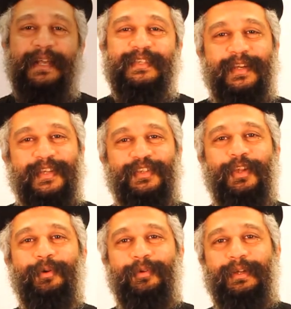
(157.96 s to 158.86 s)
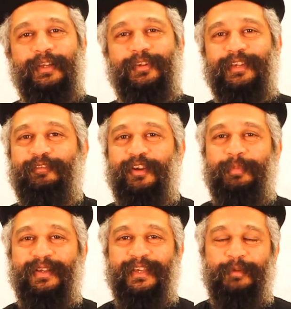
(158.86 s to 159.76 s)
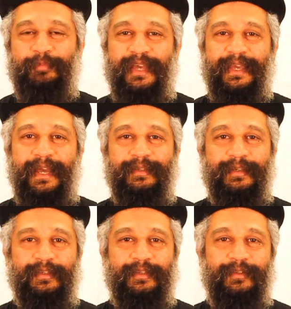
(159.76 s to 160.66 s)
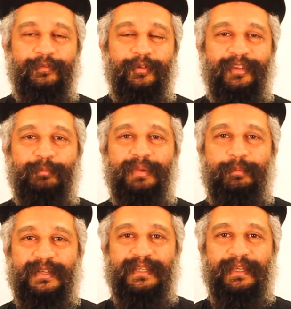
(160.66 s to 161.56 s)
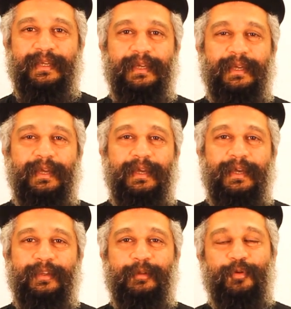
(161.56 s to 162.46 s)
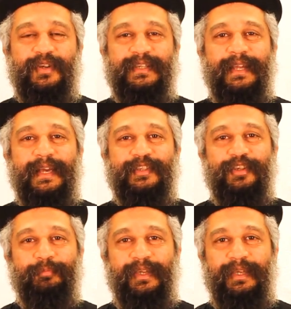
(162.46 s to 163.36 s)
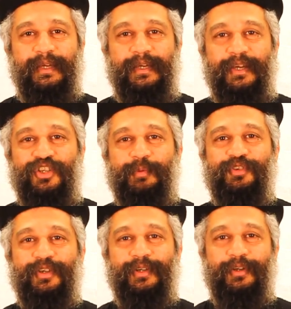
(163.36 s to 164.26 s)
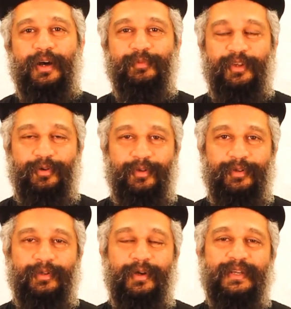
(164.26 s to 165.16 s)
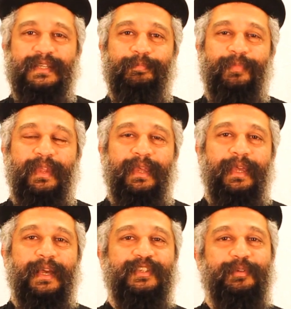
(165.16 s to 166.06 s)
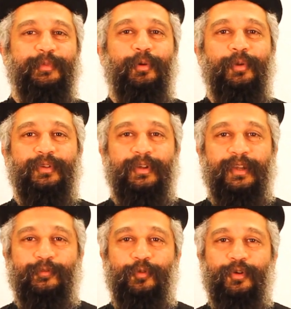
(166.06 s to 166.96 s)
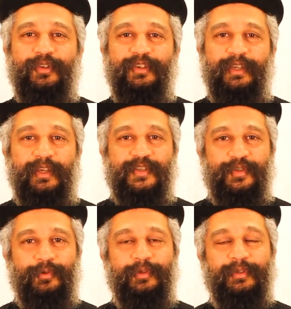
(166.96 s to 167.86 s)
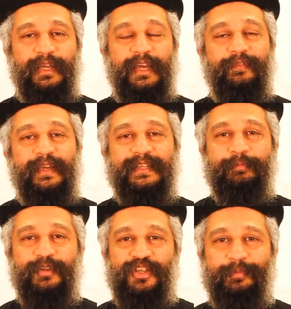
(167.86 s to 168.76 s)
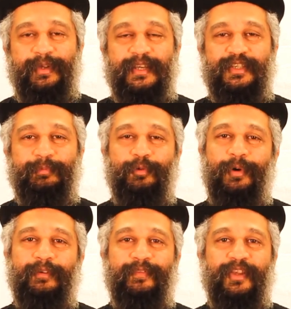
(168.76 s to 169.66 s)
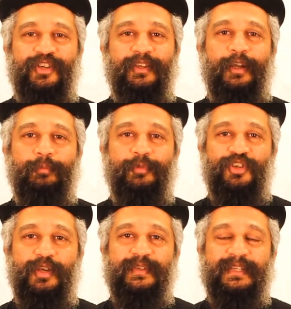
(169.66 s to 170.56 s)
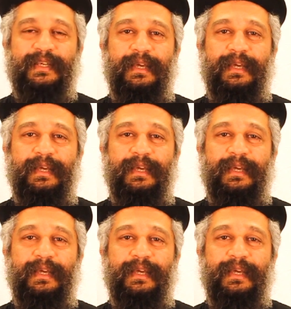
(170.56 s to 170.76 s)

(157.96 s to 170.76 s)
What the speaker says: answer is no. Not everybody can be a candidate for the papacy. The person has to be Egyptian Coptic Orthodox. He has to be older than 40 years old. If he's a bishop, he has to be one of the general bishops.